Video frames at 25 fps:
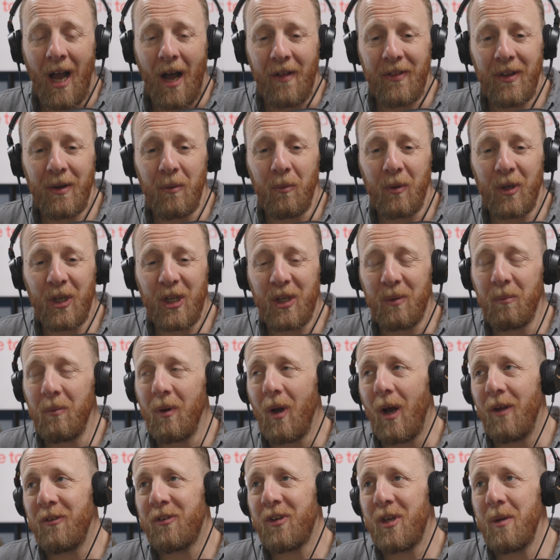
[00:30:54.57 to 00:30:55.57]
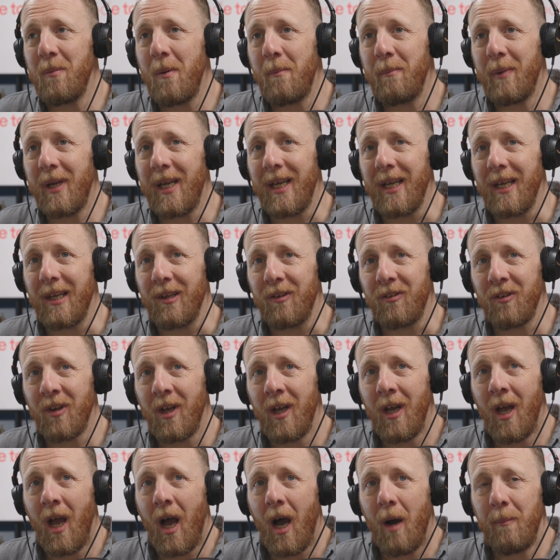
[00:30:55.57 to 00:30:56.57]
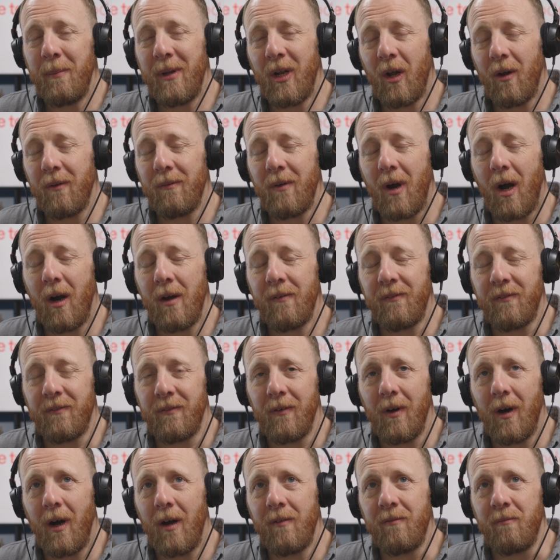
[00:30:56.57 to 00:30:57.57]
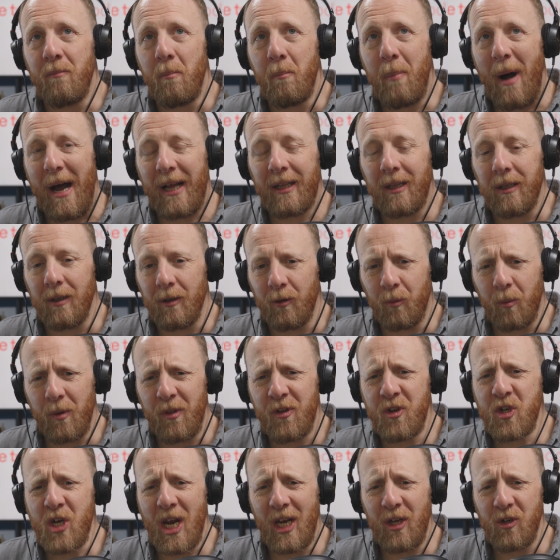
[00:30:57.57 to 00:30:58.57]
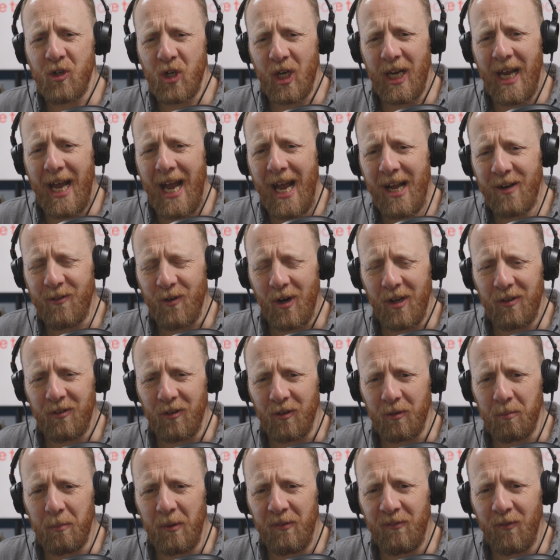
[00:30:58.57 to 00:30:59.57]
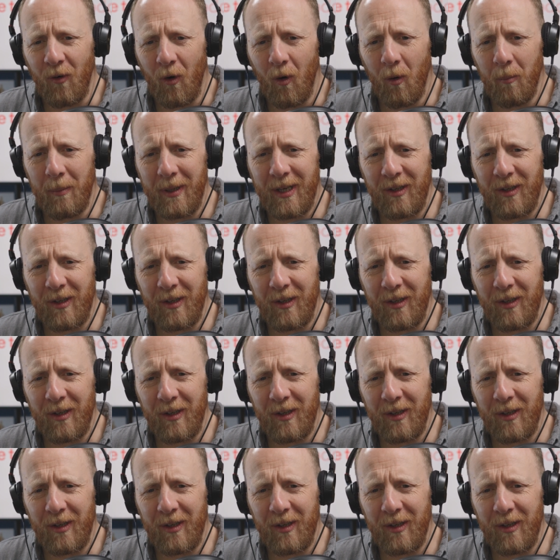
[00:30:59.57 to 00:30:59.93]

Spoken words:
I think as human beings, I mean, I've battled with changing hairdressers before